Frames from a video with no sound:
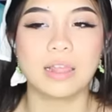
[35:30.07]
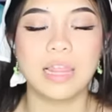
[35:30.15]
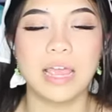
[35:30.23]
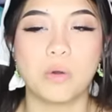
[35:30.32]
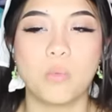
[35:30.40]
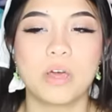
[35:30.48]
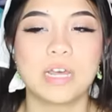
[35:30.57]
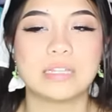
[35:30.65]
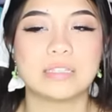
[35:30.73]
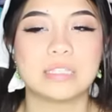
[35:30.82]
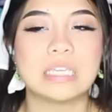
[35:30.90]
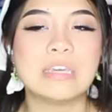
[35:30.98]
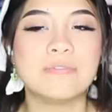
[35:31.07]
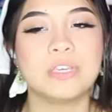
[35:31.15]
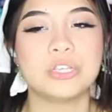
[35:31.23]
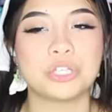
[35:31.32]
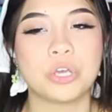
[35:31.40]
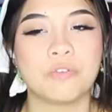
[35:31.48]
Like what a TV
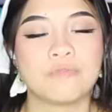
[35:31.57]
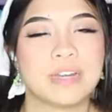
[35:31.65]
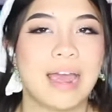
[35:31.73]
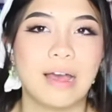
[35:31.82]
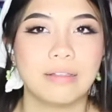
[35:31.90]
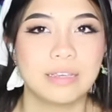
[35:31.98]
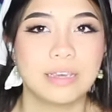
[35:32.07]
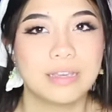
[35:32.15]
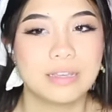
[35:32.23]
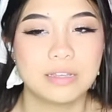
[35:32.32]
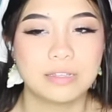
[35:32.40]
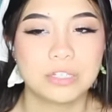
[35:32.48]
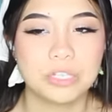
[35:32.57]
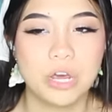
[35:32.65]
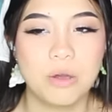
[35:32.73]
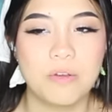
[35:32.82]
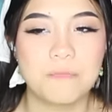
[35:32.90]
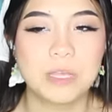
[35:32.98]
show finale is, you
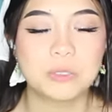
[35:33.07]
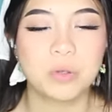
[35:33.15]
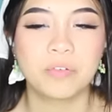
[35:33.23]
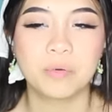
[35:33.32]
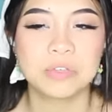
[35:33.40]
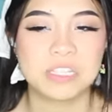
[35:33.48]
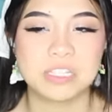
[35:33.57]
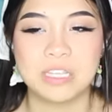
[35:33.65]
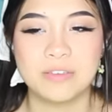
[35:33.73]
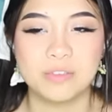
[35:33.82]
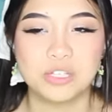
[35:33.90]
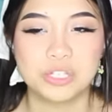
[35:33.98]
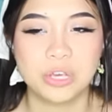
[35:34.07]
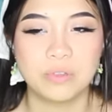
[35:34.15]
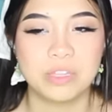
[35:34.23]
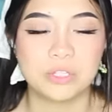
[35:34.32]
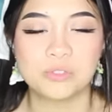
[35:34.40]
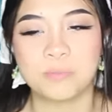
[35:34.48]
know? If Pitch Perfect was a TV show,
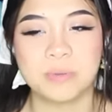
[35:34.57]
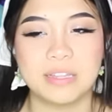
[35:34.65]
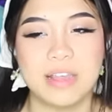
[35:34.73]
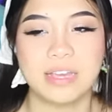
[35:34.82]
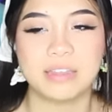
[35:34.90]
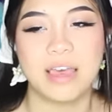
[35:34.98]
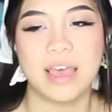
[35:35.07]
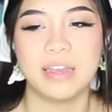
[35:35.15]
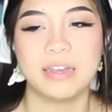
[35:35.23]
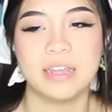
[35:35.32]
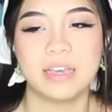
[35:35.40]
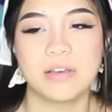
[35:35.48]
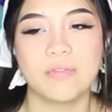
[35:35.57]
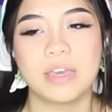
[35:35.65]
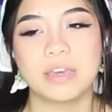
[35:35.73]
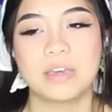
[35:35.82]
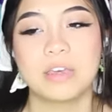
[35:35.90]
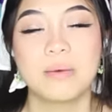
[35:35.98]
this would be like the ending of
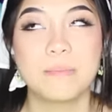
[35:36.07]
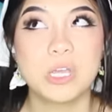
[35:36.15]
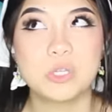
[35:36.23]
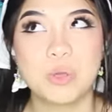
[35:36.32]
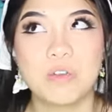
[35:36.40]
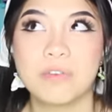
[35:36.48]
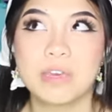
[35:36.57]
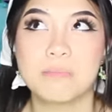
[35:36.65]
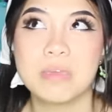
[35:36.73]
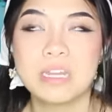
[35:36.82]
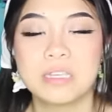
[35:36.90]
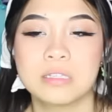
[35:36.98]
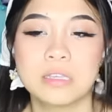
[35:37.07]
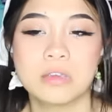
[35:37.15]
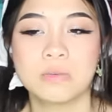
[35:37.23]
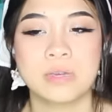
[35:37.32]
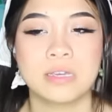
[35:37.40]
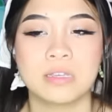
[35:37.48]
like Pitch Perfect
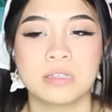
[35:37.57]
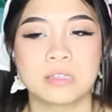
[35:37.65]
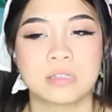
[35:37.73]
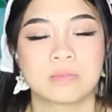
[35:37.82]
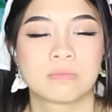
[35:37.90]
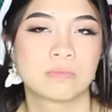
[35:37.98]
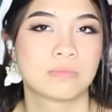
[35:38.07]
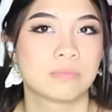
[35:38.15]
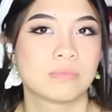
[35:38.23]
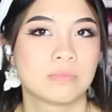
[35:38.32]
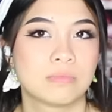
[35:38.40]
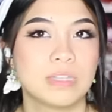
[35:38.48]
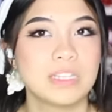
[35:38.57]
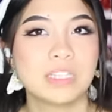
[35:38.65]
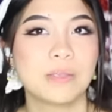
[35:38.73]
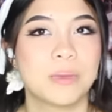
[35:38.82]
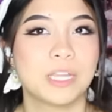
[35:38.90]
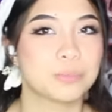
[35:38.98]
miniseries. This is
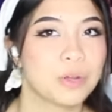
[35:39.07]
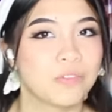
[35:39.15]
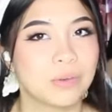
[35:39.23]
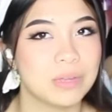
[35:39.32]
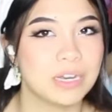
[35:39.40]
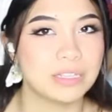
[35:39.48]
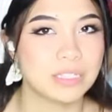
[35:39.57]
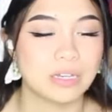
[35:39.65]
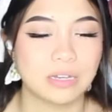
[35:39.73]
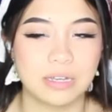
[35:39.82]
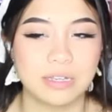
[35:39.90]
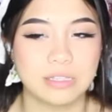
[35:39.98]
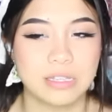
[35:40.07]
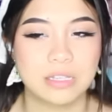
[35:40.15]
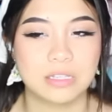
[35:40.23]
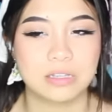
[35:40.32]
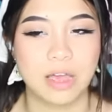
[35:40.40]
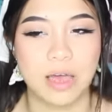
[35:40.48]
a Pitch Perfect miniseries. This
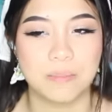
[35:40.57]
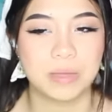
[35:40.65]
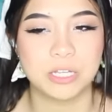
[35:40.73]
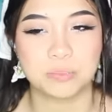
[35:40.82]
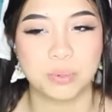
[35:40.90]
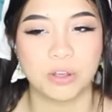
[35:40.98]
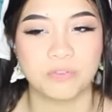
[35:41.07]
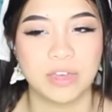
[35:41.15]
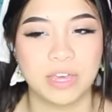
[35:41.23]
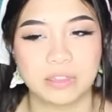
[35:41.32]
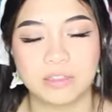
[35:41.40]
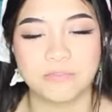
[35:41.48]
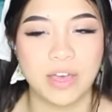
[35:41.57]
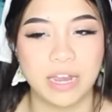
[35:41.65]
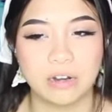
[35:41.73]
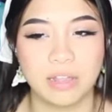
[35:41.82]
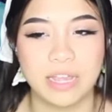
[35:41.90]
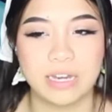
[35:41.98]
is not Pitch Perfect, the
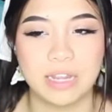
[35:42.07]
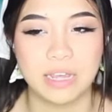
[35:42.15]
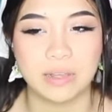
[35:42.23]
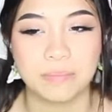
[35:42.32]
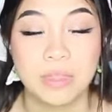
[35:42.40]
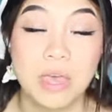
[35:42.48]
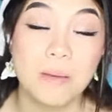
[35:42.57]
final ending.